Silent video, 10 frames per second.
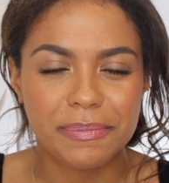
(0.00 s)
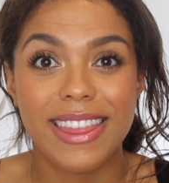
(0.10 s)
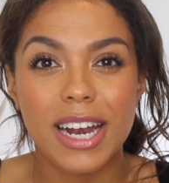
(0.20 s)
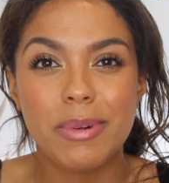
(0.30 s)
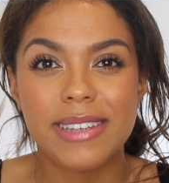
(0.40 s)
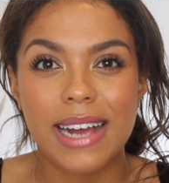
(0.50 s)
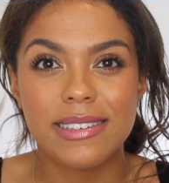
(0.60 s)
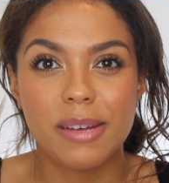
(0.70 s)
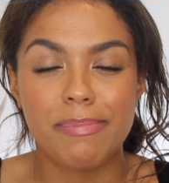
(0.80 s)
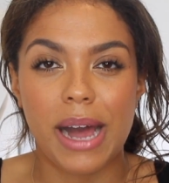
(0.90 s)
Then I was
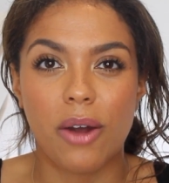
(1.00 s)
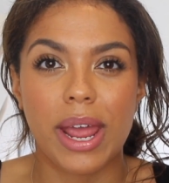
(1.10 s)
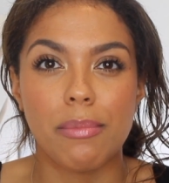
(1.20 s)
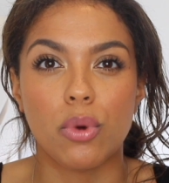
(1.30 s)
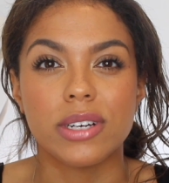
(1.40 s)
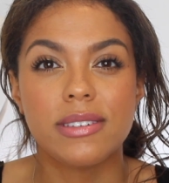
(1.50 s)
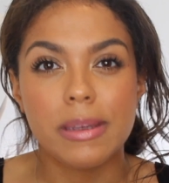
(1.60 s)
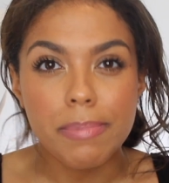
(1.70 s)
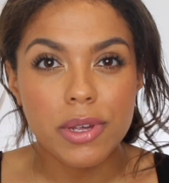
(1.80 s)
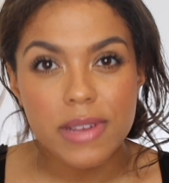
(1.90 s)
asked about a more
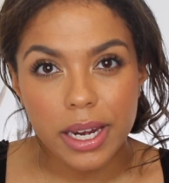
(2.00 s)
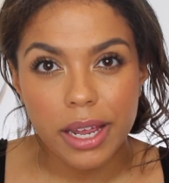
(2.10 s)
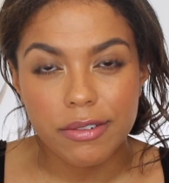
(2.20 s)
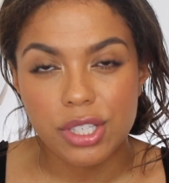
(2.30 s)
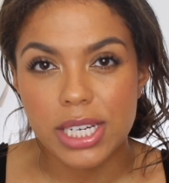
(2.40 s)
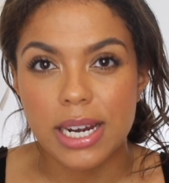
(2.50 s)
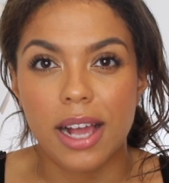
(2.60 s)
simple skincare routine,